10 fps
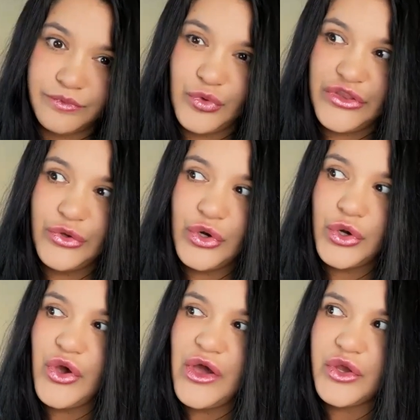when you don't
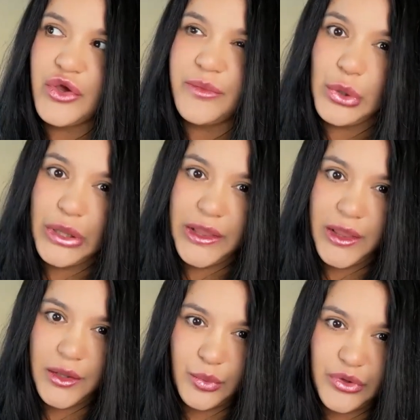know how to
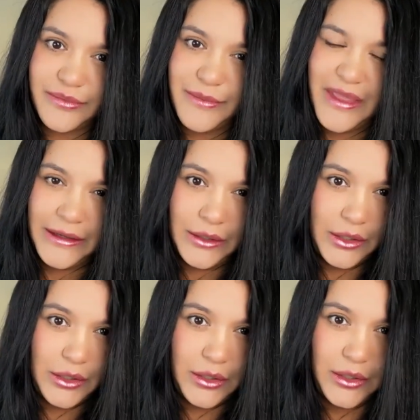communicate with men,
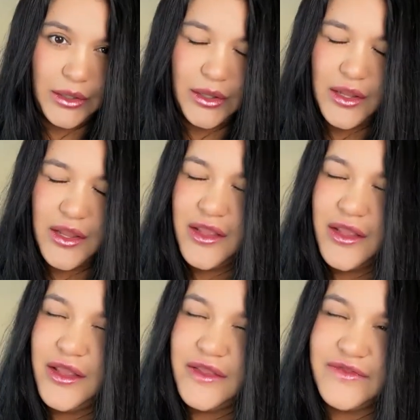
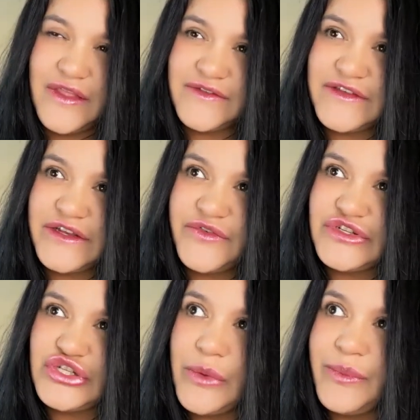that's a
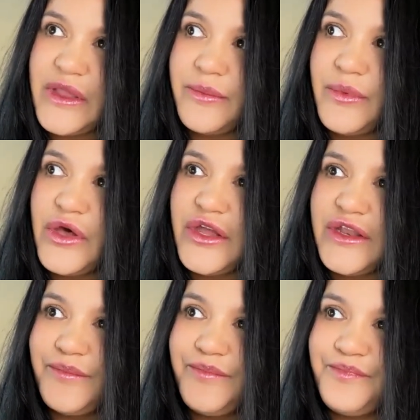different topic, but